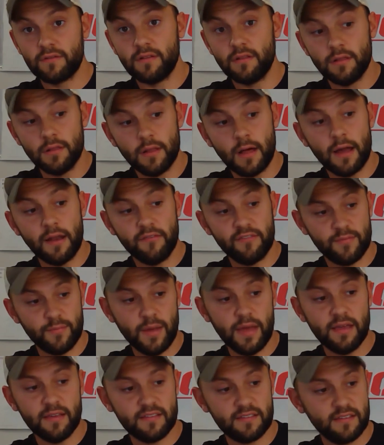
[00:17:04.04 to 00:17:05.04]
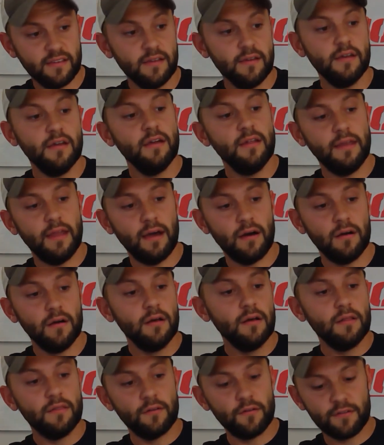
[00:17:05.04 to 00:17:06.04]
a lot of space. Now,
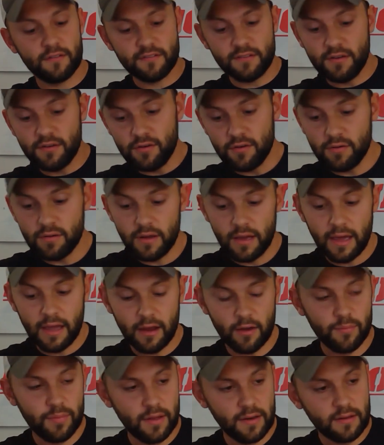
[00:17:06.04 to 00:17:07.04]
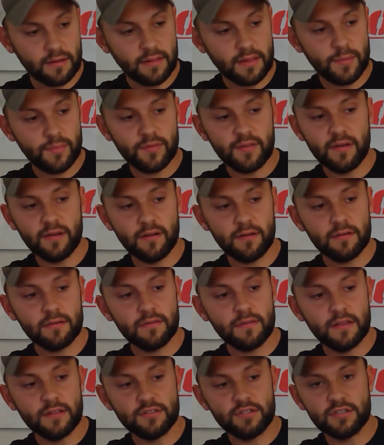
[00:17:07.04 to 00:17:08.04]
there's 2 hairpin clips here
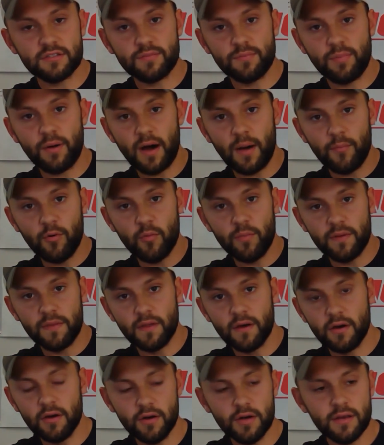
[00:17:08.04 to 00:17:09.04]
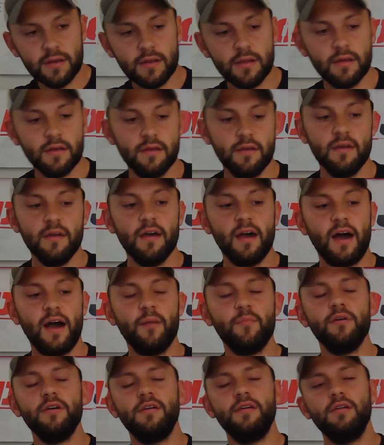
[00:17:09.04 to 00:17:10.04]
that just pop open the hood.
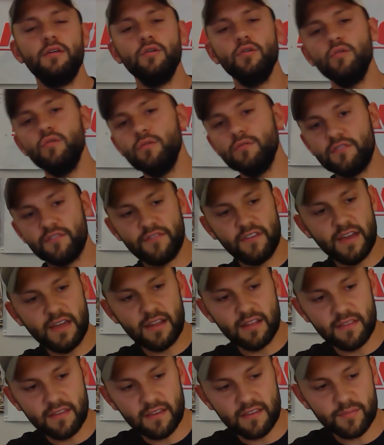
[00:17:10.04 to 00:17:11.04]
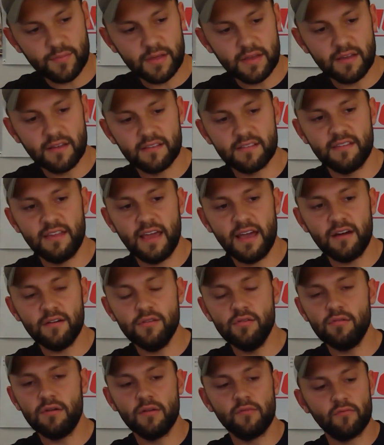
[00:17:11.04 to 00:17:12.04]
I'm a huge fan of this because now
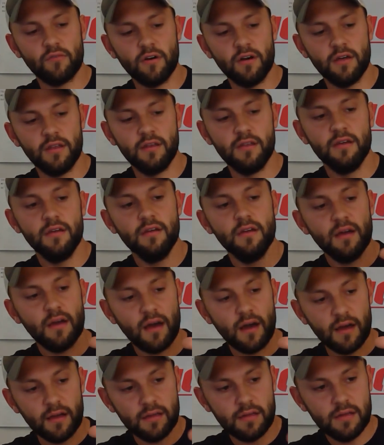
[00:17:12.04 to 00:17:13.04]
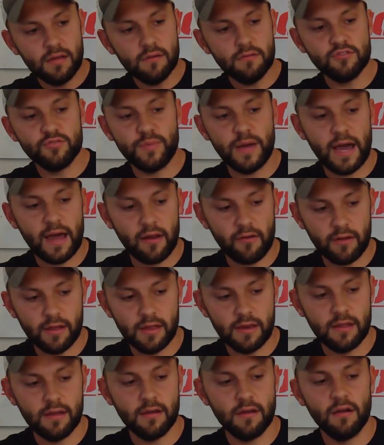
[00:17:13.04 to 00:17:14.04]
you can run a huge battery
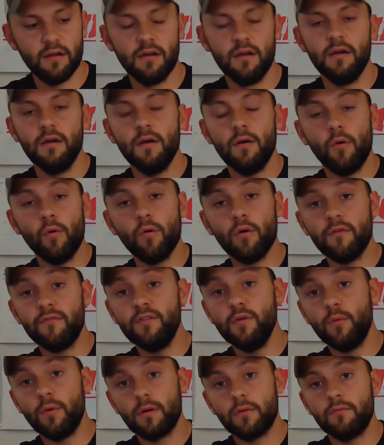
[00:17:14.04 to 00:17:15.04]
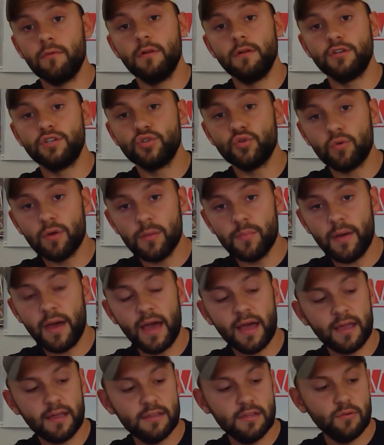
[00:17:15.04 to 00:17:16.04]
in here, or if you want to run a shorty
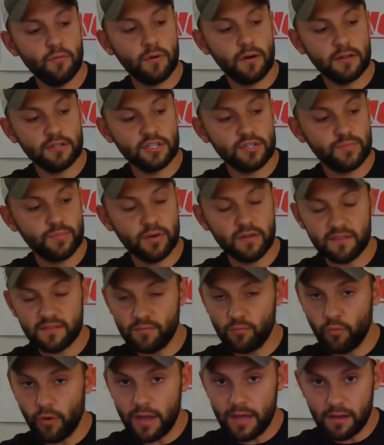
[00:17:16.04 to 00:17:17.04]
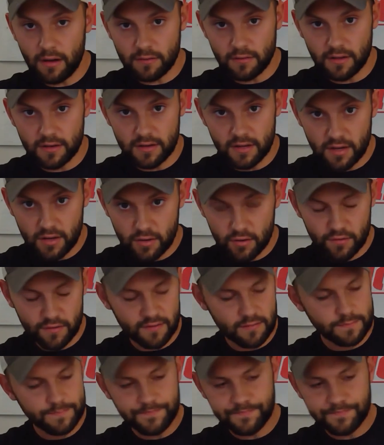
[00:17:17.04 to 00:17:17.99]
pack and you want to just put some weight on the nose,